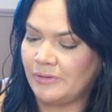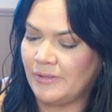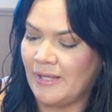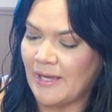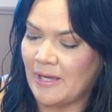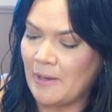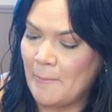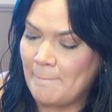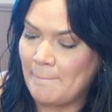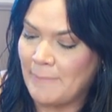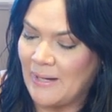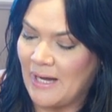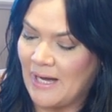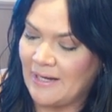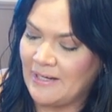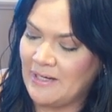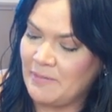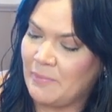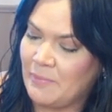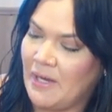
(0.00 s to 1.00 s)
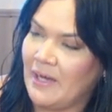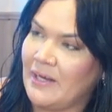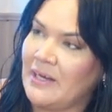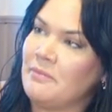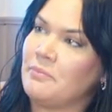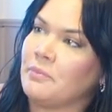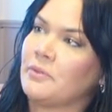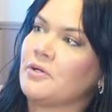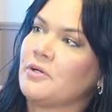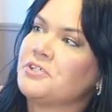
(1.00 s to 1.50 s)
like body
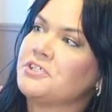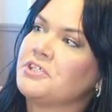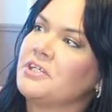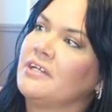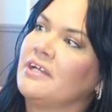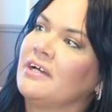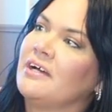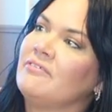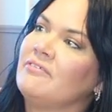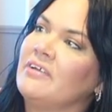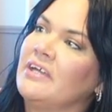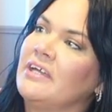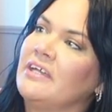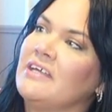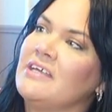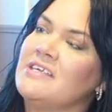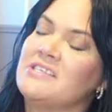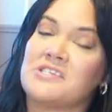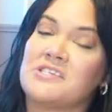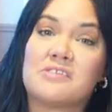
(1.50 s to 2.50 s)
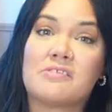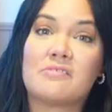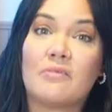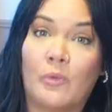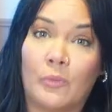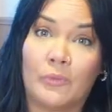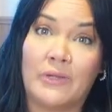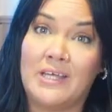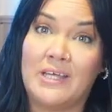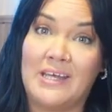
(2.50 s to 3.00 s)
body portion of it is
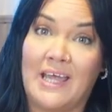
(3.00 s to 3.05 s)
only